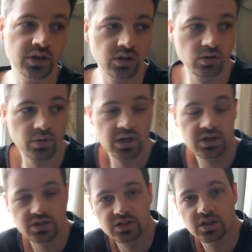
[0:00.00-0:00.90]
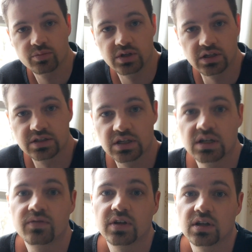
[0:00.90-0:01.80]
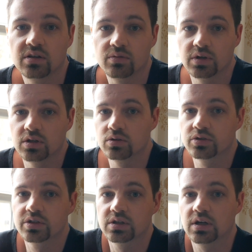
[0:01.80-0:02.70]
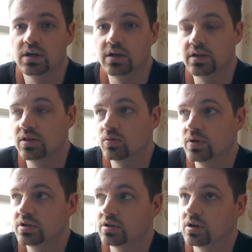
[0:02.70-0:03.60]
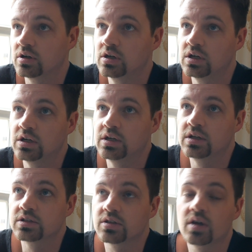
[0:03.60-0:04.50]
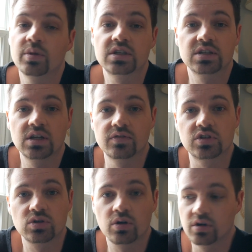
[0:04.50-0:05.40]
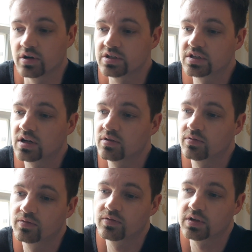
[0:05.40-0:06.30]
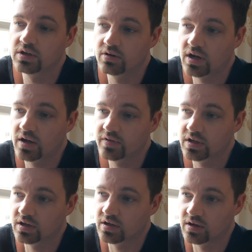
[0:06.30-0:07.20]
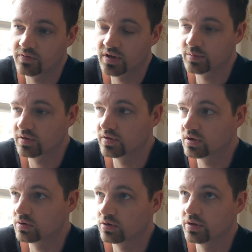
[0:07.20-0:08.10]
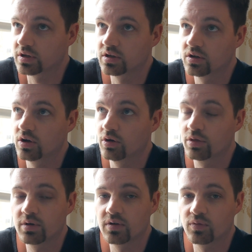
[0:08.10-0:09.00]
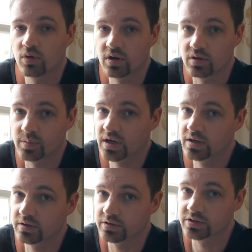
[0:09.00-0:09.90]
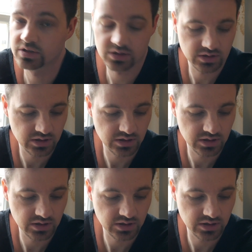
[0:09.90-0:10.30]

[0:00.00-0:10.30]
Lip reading: your range is going to be significantly reduced in the winter. So that makes it even shorter. Instead of, having a family vehicle that can go 300 or 400 miles